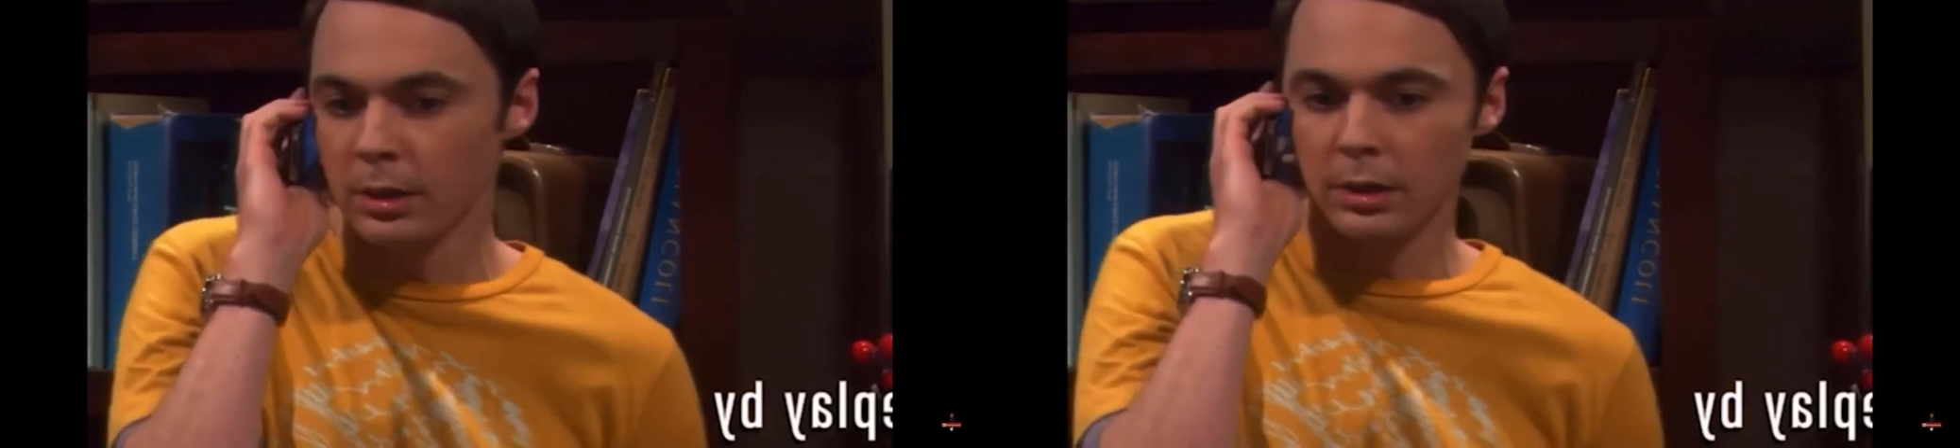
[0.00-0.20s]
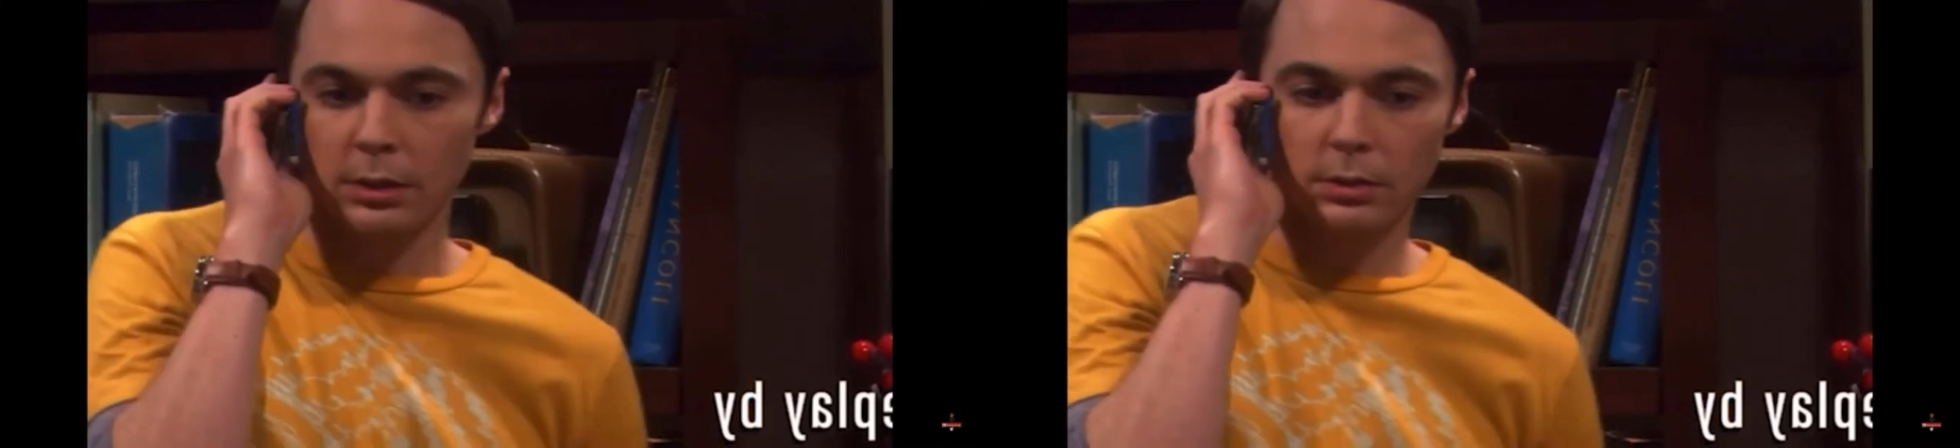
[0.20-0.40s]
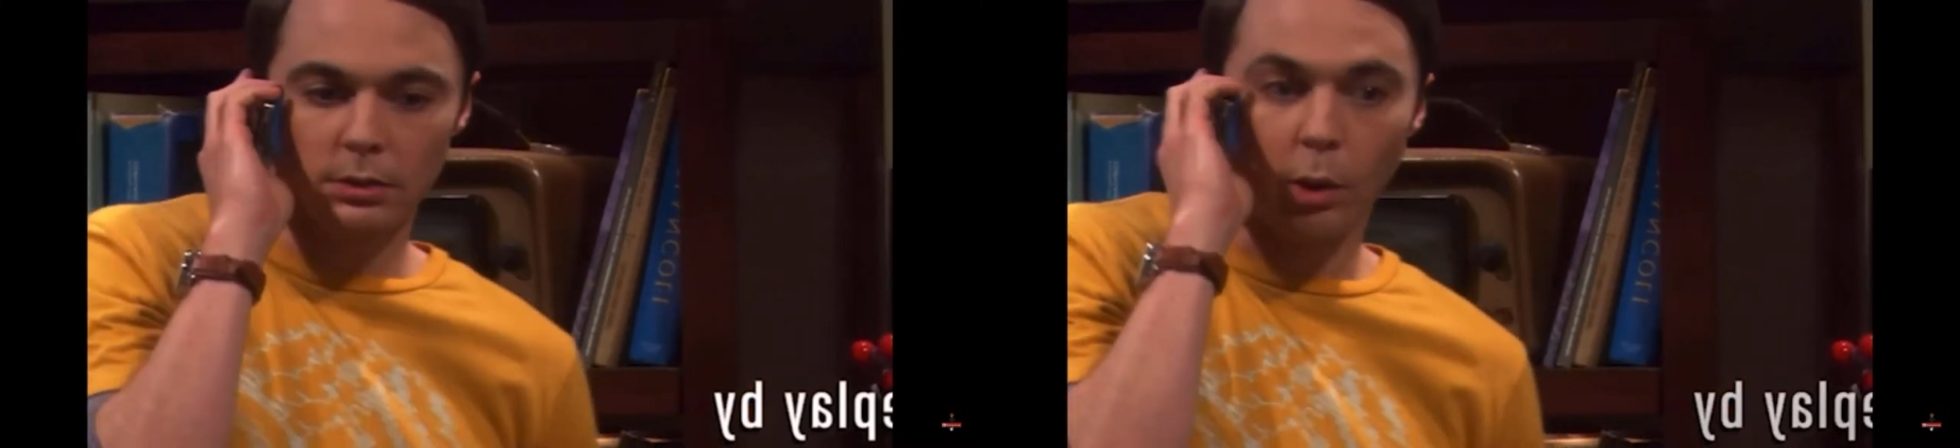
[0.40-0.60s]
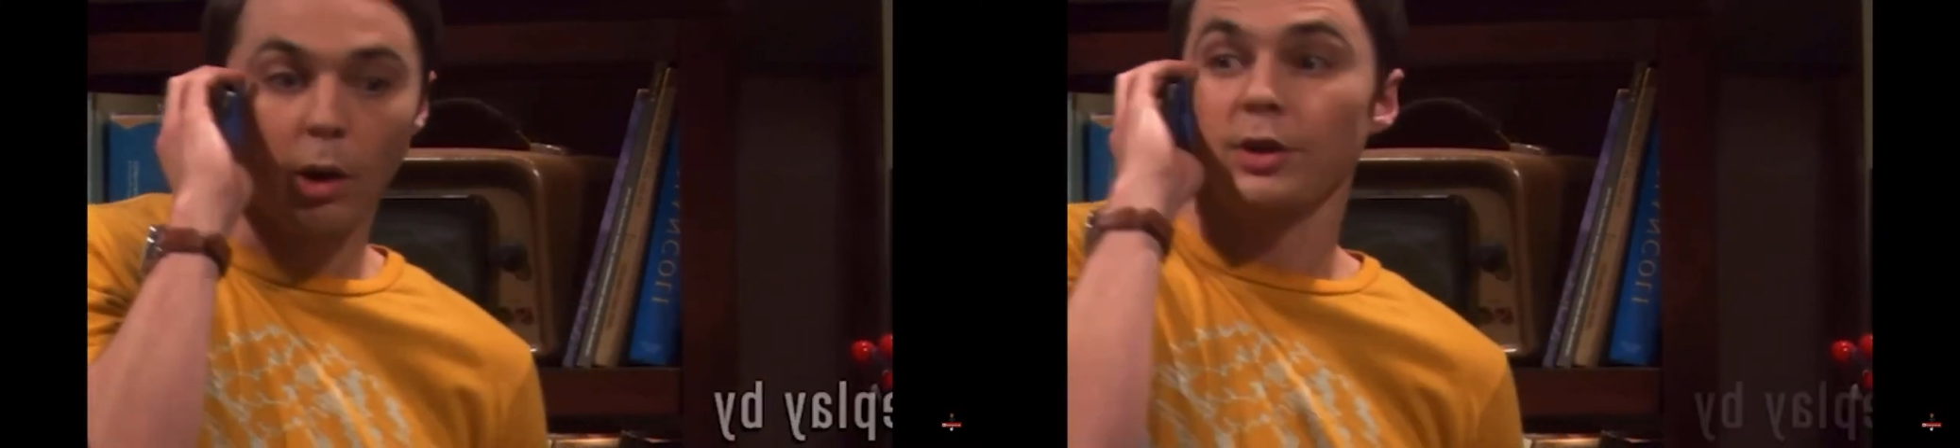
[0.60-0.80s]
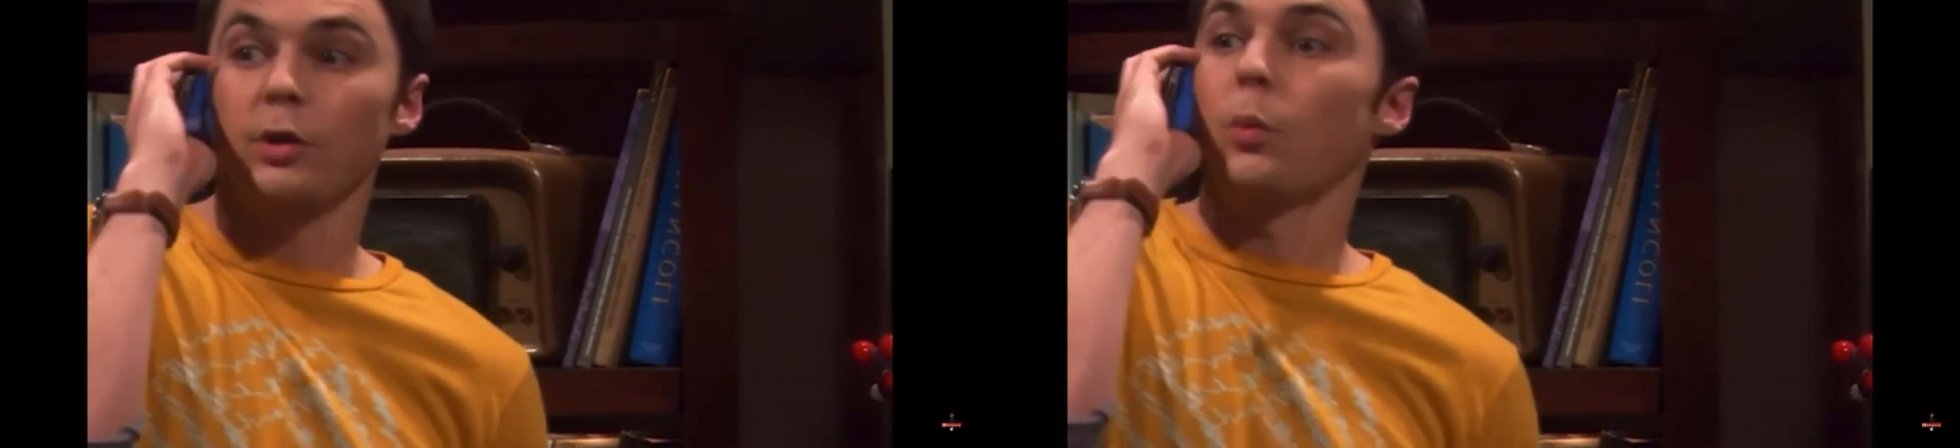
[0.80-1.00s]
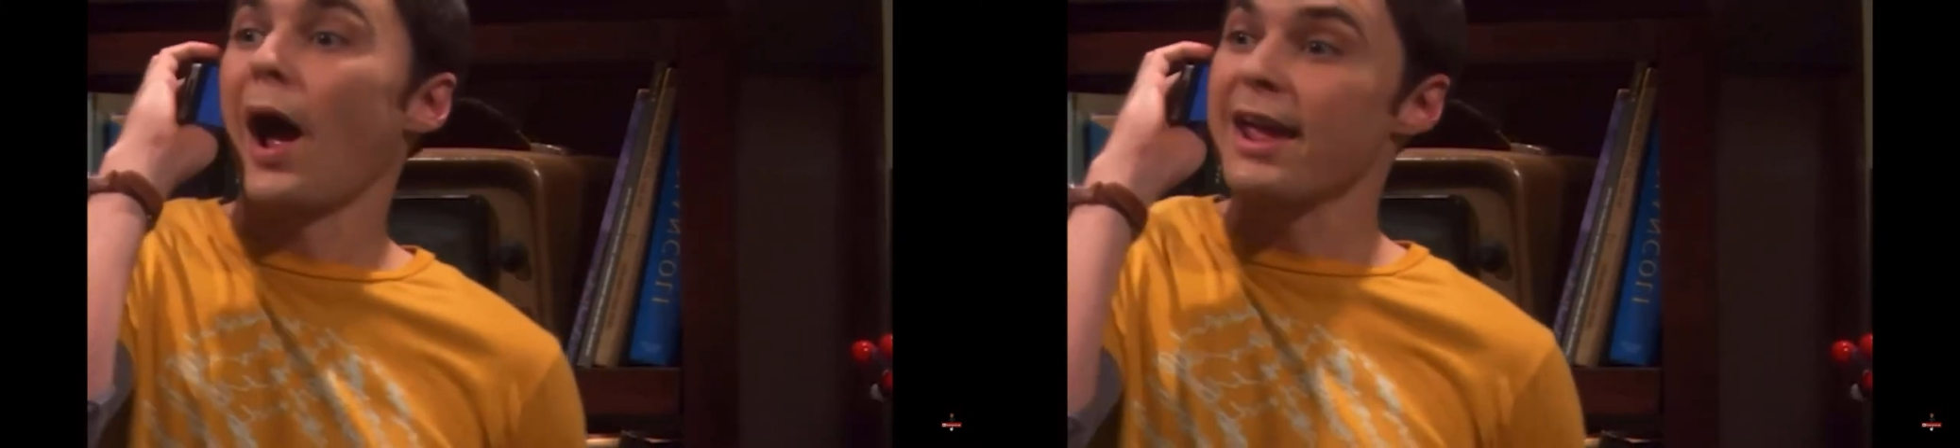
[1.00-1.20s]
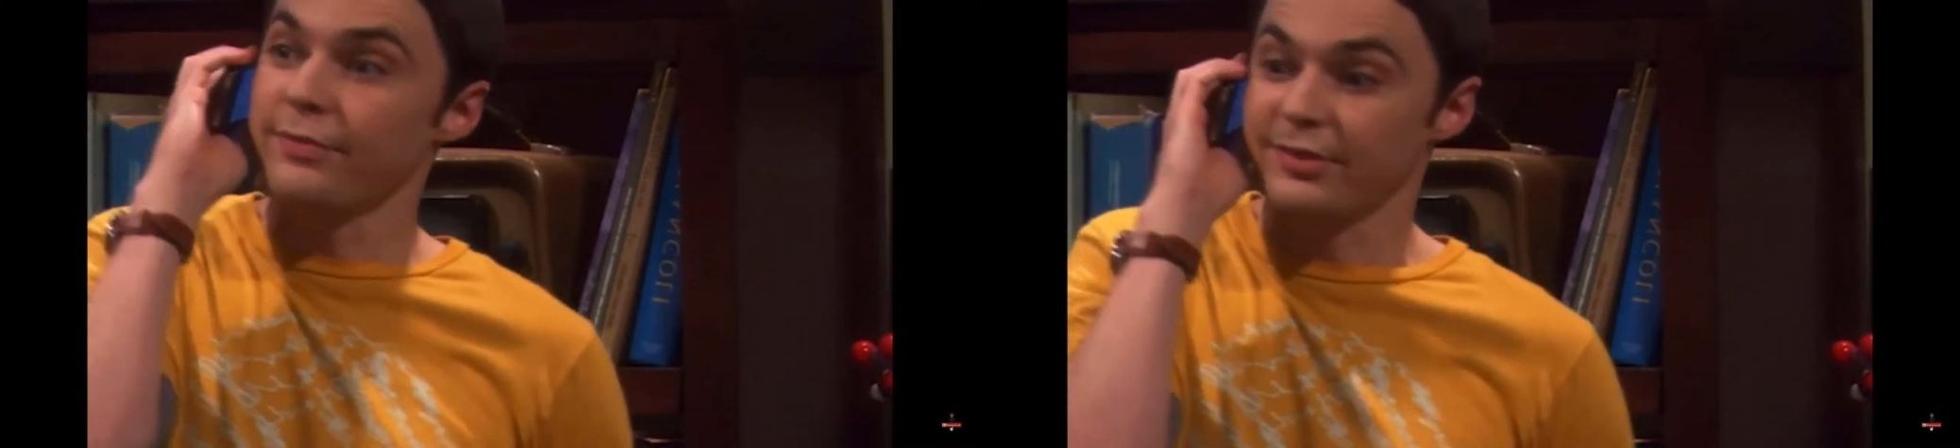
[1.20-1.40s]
Or your wife